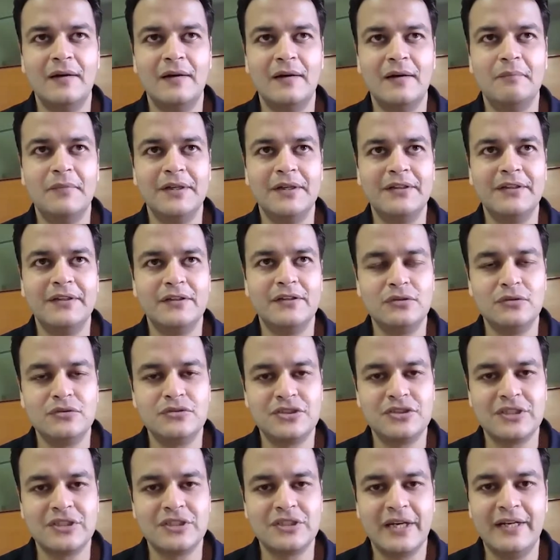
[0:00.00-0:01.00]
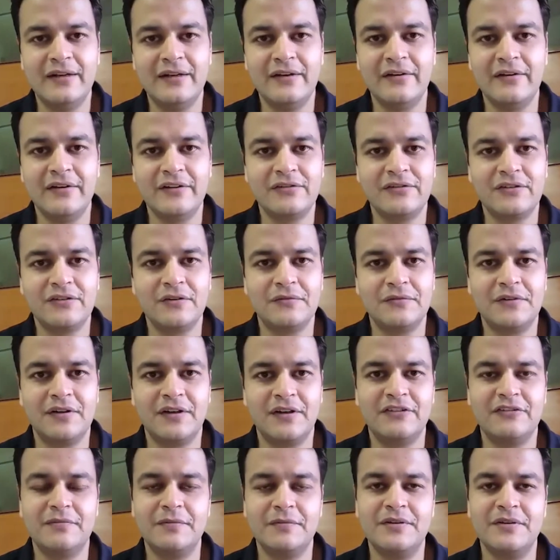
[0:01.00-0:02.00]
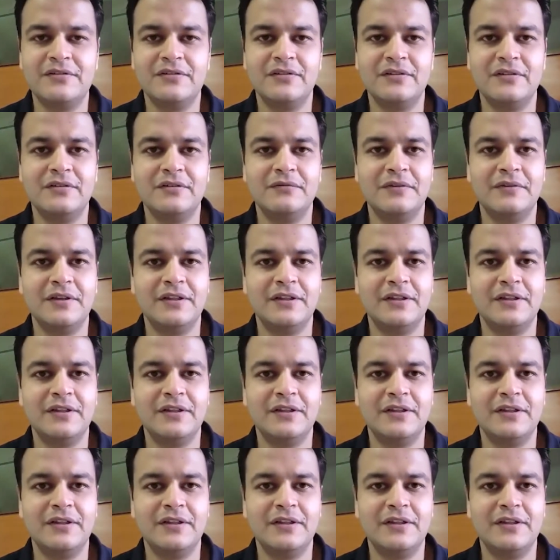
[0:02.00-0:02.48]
mother to child risk of transmission,